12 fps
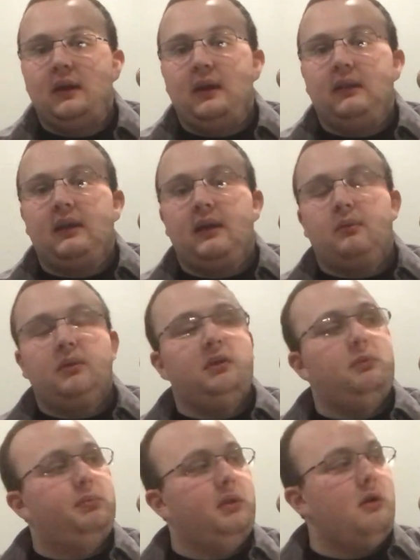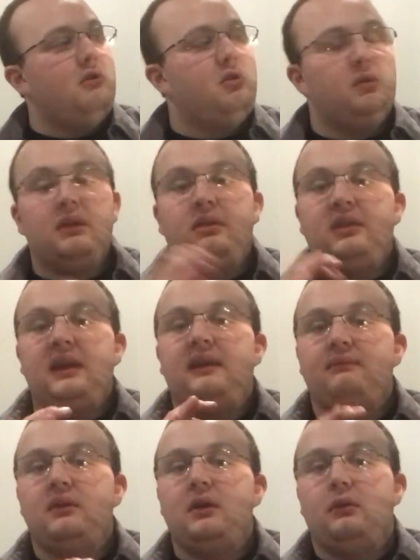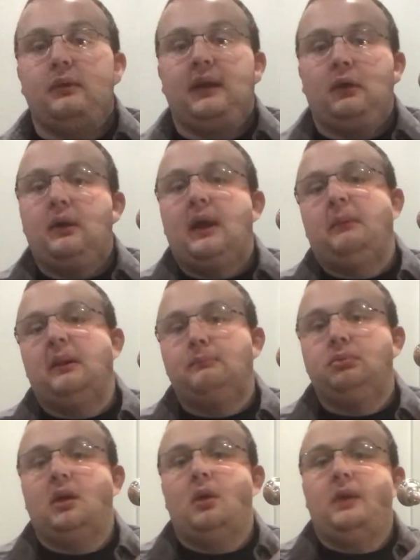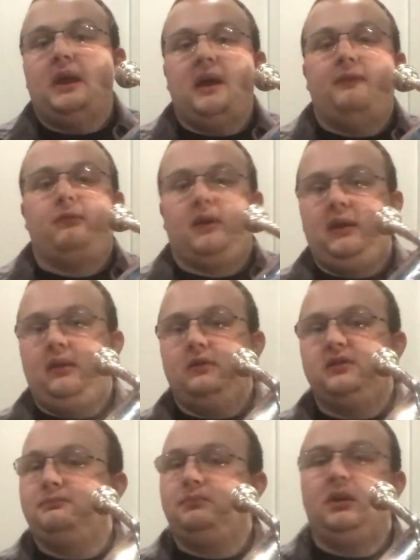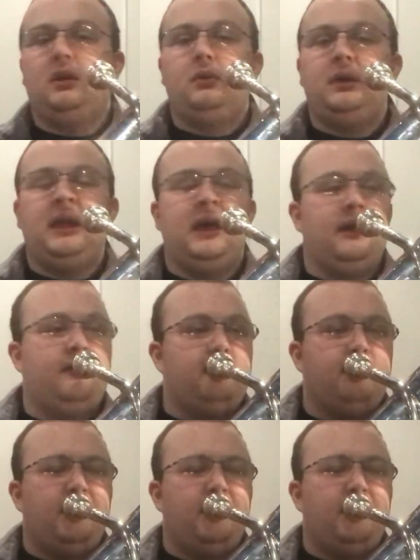And like when you blow, you want to think of the note. Like, okay, I'm going to blow an F right here. Just blow an F.